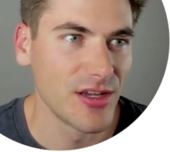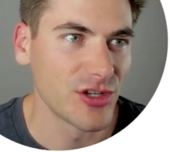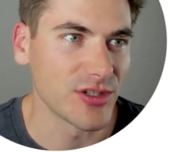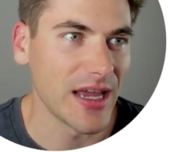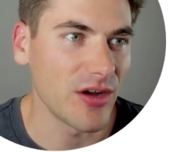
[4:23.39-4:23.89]

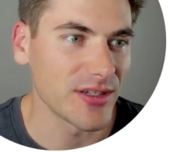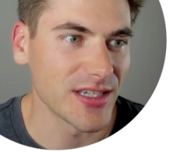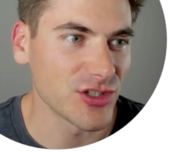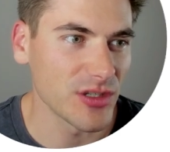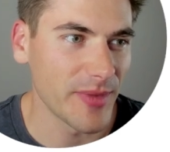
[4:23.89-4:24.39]
So now
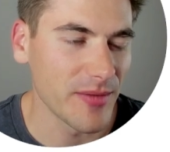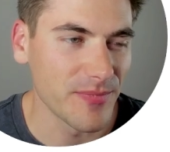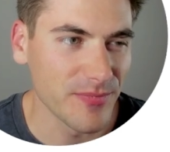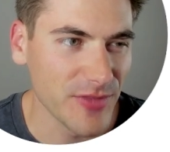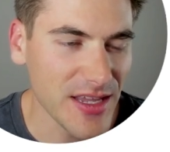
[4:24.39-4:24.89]
essentially my
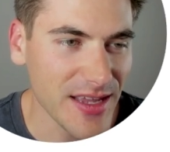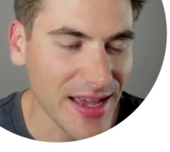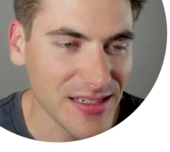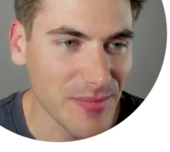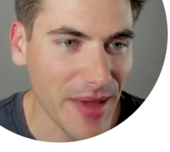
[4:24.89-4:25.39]
thing has
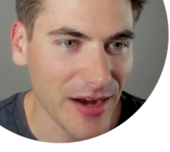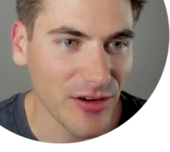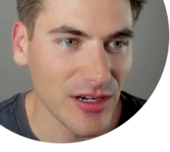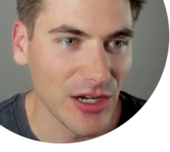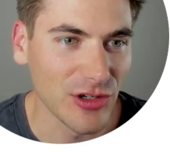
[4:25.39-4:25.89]
a
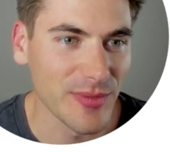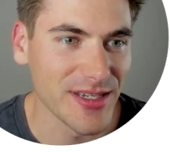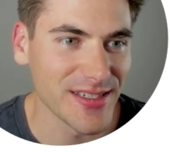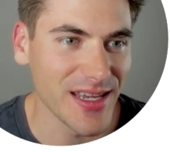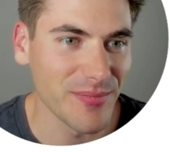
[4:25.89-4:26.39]
background color being
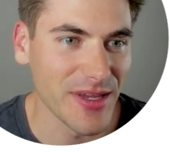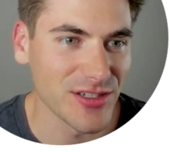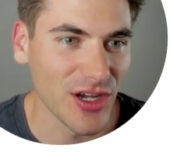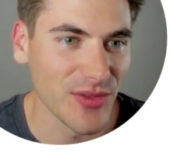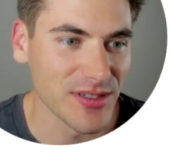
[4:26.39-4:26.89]
set based
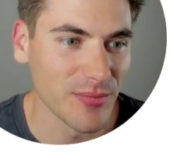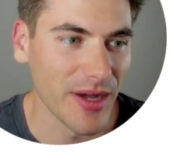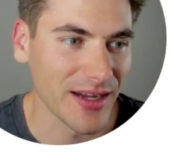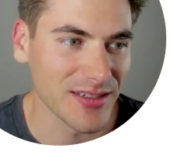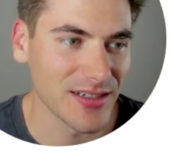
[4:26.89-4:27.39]
on this
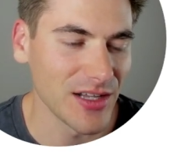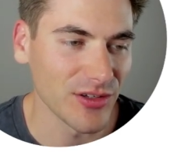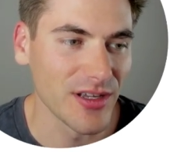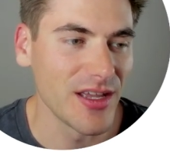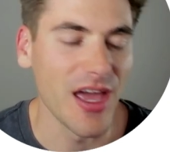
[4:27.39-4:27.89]
box color,
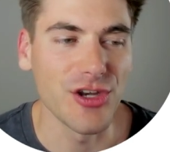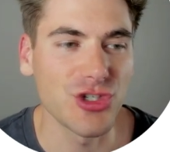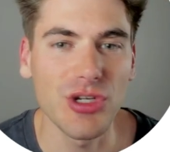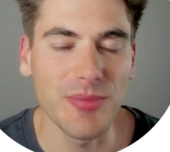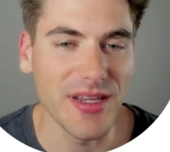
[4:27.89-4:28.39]
and it
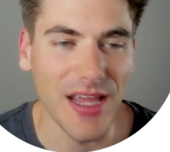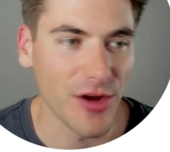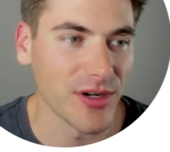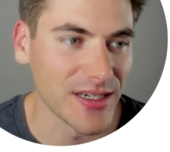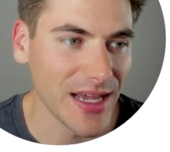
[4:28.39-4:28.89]
should be
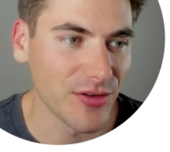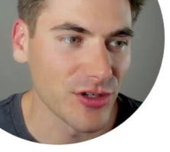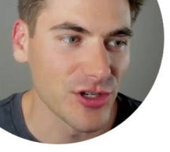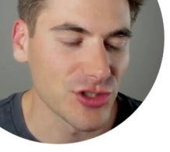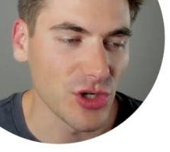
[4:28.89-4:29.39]
inheriting down.
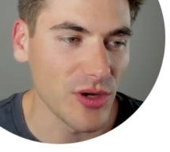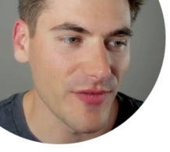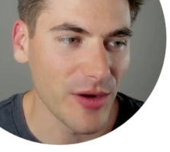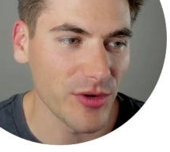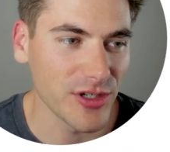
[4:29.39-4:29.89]
So if
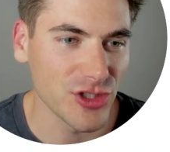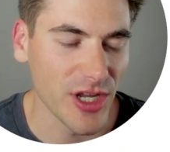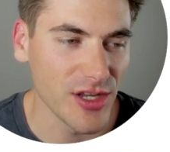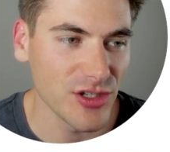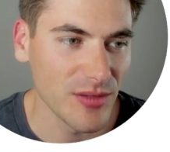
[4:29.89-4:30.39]
I were to
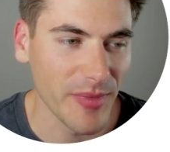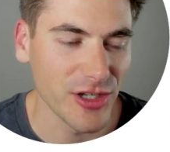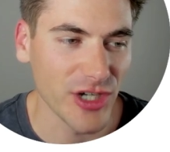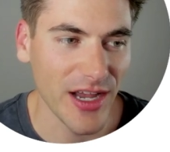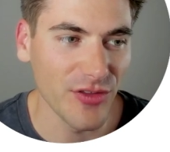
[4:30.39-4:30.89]
change my
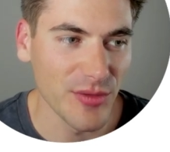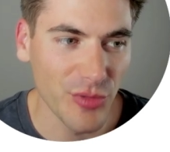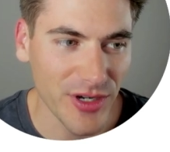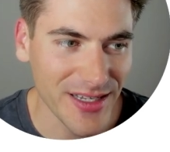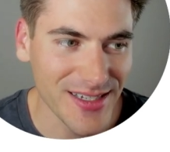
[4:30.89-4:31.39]
child and
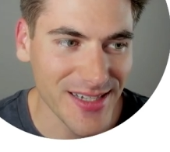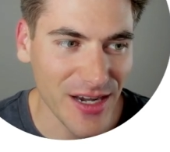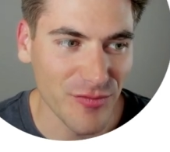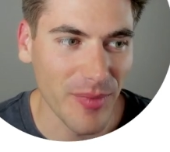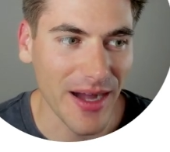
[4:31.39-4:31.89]
put it inside
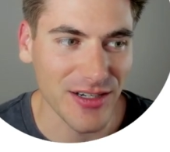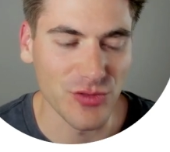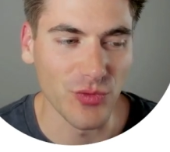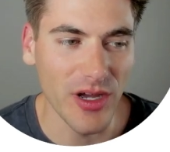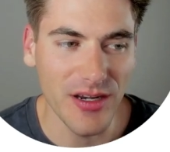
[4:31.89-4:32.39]
of box
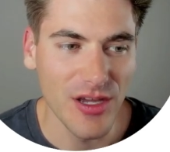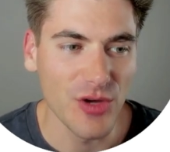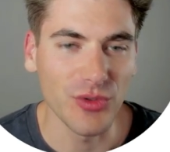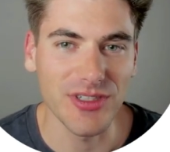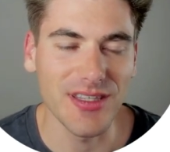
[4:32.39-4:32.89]
one,
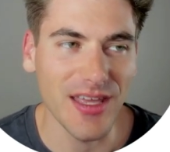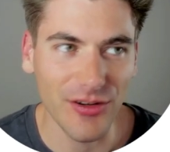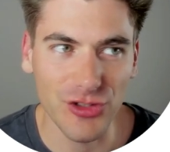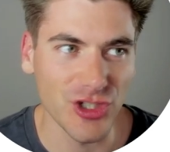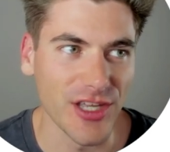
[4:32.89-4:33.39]
we'll see that it'll
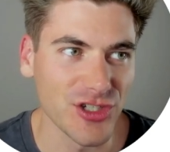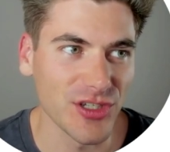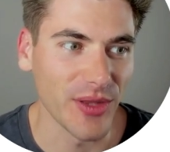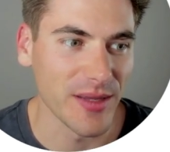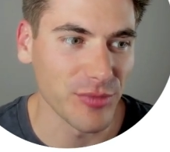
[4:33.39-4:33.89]
change to
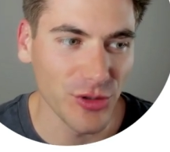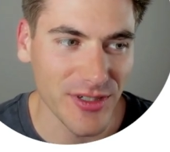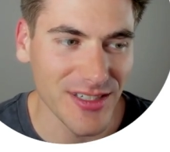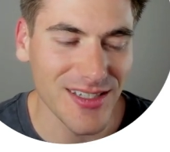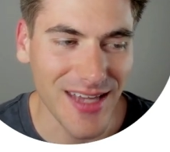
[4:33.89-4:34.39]
light blue because
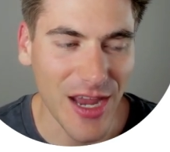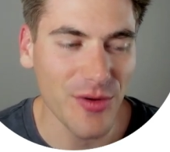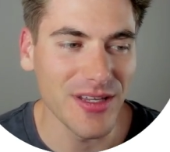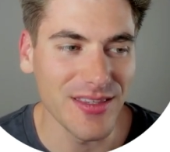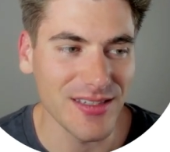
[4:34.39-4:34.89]
it's
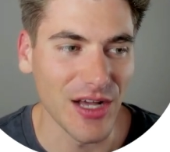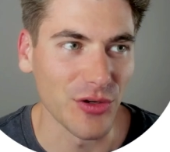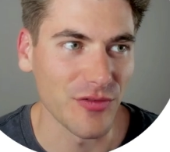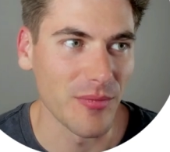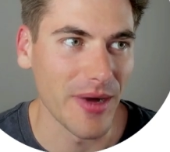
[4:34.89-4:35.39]
inheriting this color
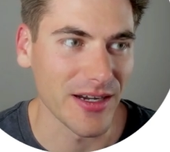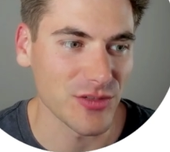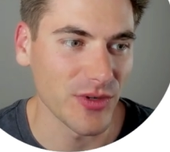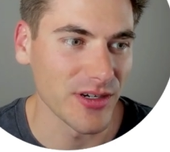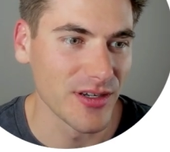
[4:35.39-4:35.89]
from box
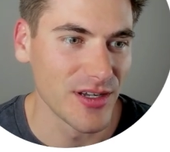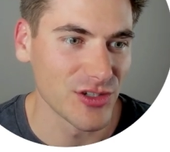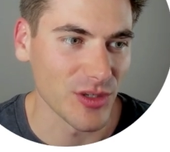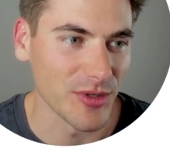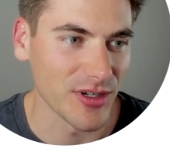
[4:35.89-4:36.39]
one.
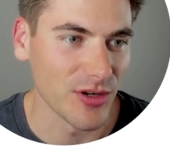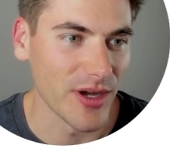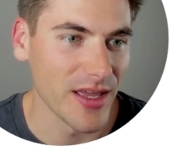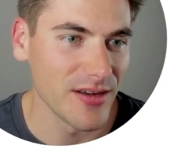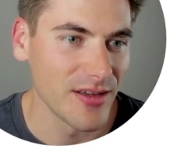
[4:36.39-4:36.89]
So I'm gonna go
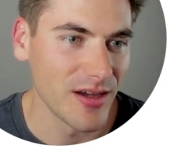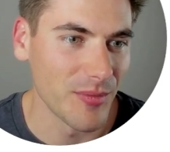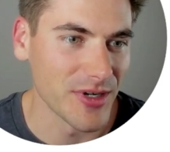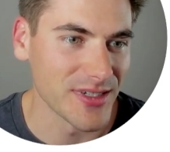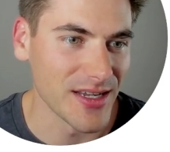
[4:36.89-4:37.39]
ahead, I'm
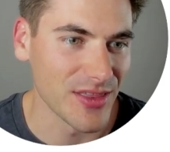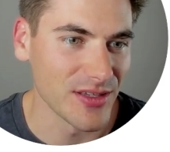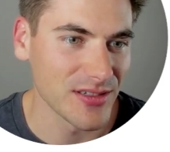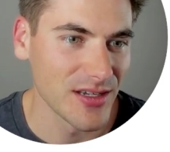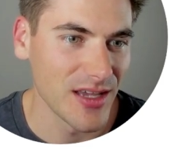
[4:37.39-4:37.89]
gonna take
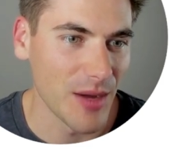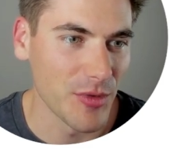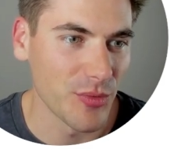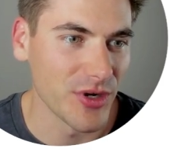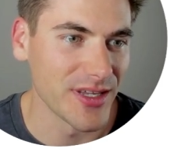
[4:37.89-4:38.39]
this I'm gonna
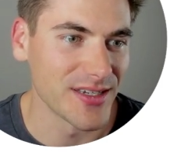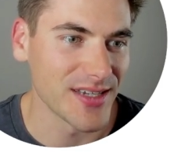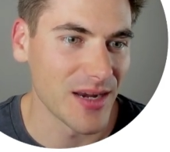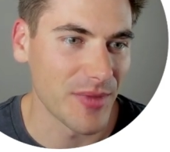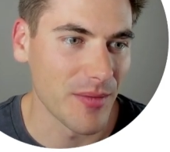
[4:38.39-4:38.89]
put it inside
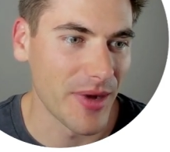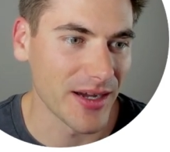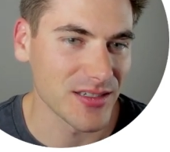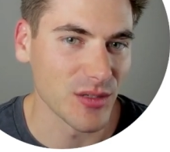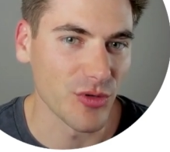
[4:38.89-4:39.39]
of my
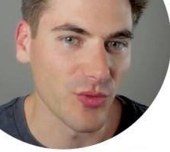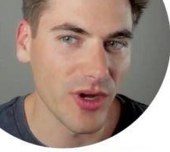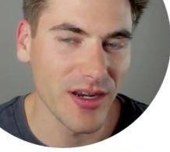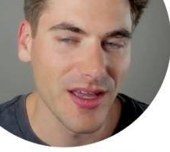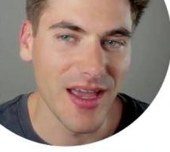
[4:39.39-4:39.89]
box number
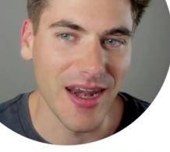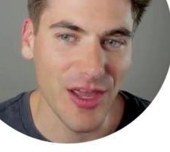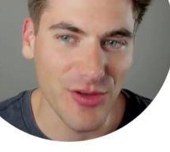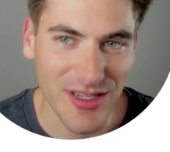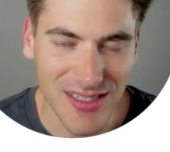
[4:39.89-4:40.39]
one, and now
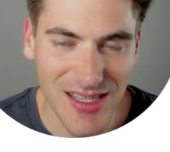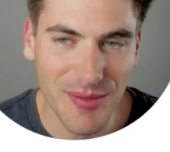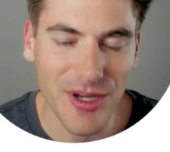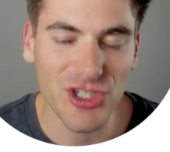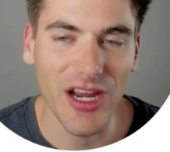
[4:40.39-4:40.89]
you can see that
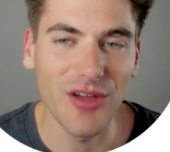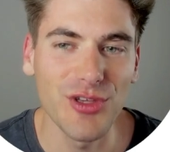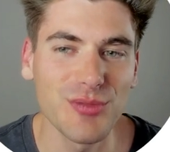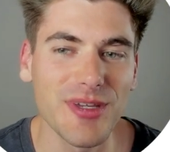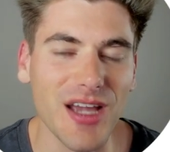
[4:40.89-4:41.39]
my child
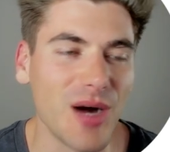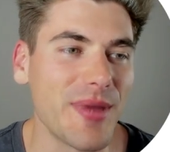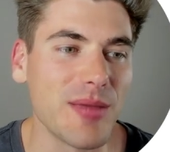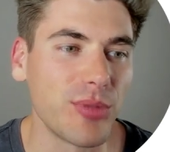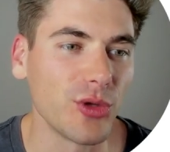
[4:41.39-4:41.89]
has become a
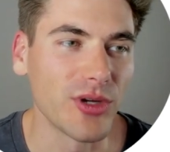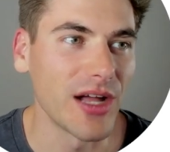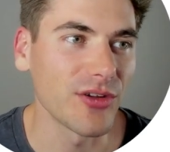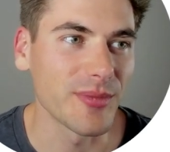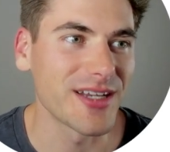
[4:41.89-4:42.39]
blue
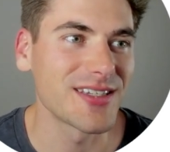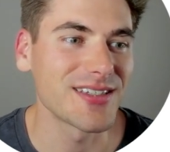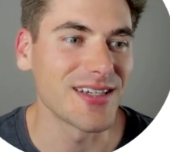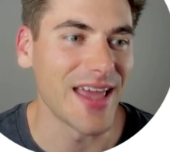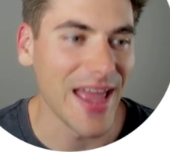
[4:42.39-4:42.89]
color because it's
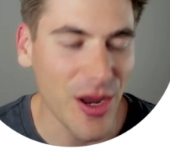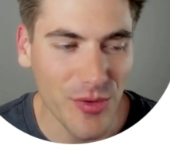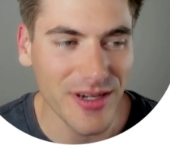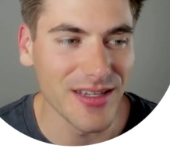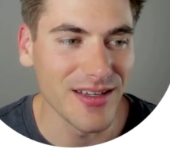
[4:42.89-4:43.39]

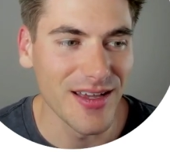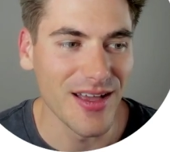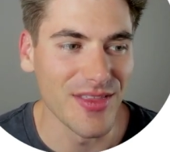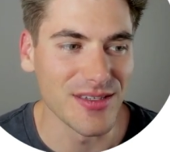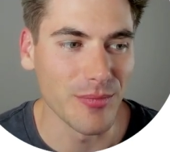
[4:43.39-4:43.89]
inheriting
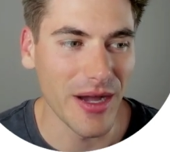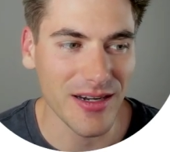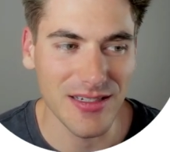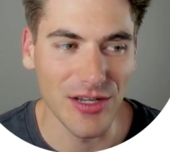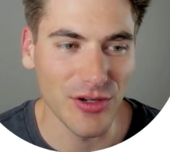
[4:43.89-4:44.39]
this box
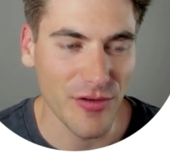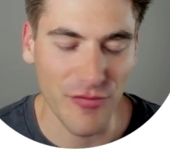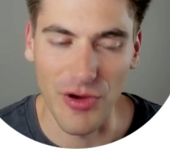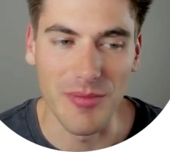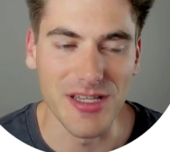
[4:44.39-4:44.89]
color
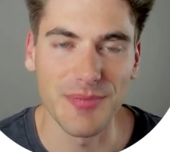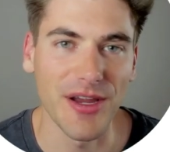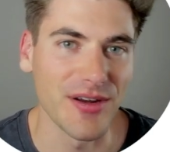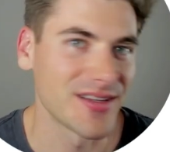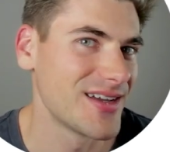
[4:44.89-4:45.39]
from its
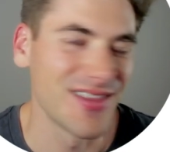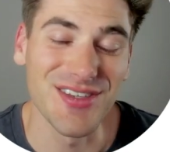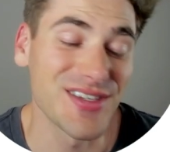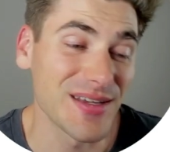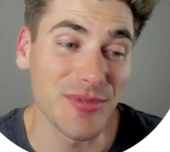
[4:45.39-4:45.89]
parent. This
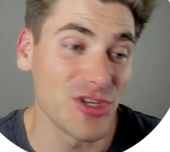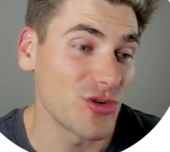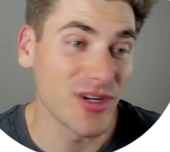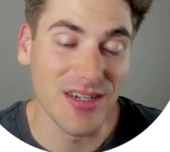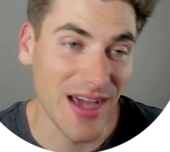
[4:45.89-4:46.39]
is something you
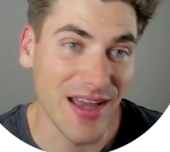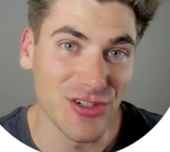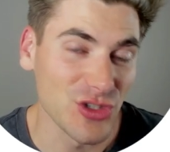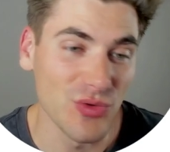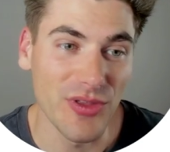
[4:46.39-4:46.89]
could not
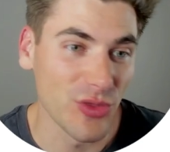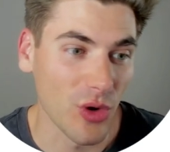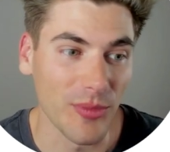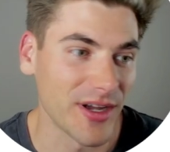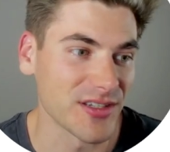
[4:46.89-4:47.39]
do with
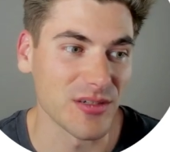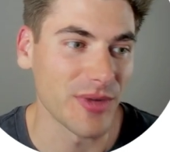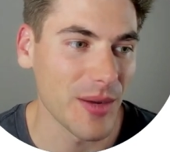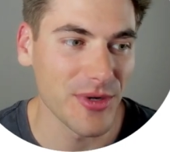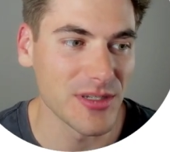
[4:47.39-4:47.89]
normal custom
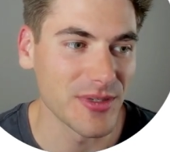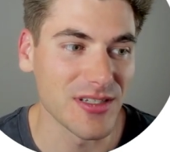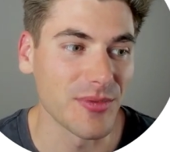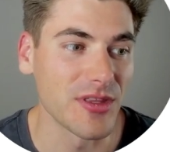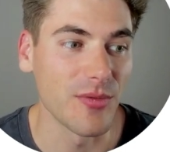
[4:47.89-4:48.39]
properties, but
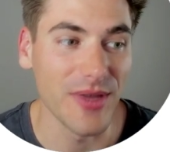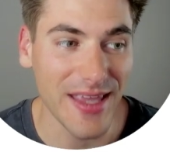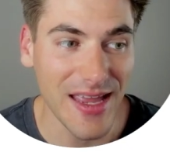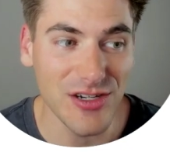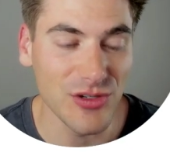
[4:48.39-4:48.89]
something that we
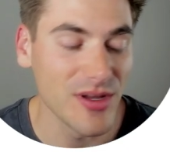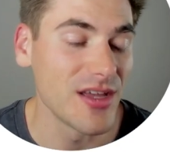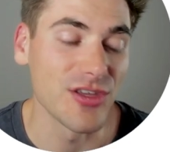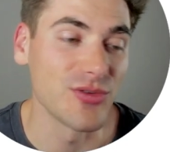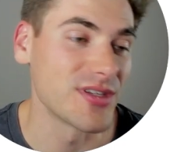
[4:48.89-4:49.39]
can do
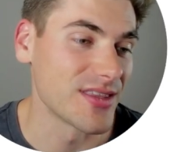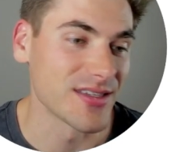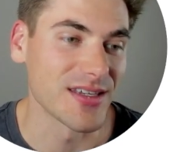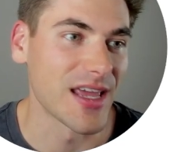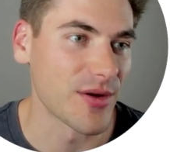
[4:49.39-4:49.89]
using this
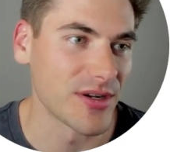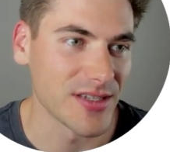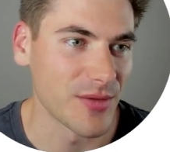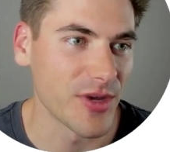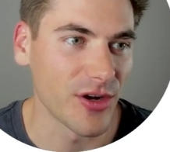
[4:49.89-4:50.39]
inherits,
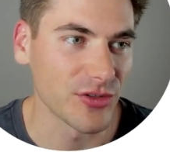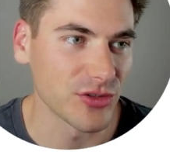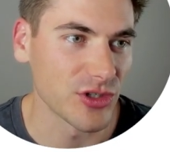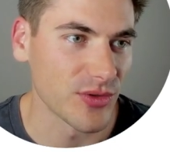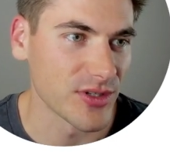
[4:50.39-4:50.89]
and we can also
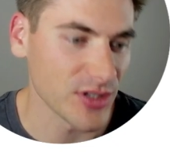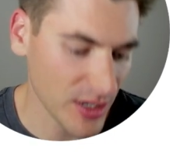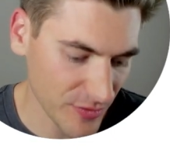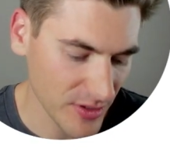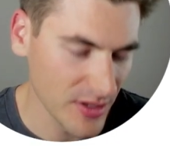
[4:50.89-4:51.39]
turn this off